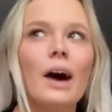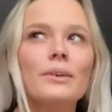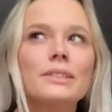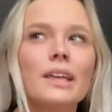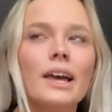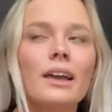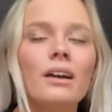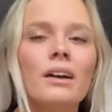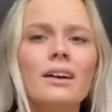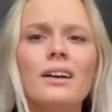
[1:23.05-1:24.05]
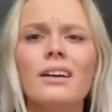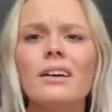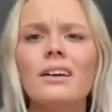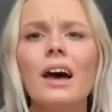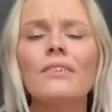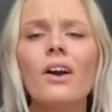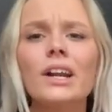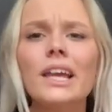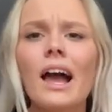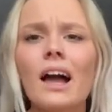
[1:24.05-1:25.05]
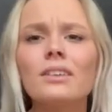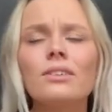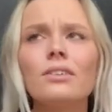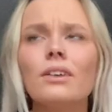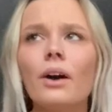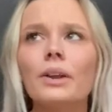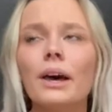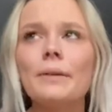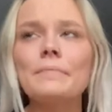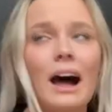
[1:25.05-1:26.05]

I was like, huh, I've already had Corona.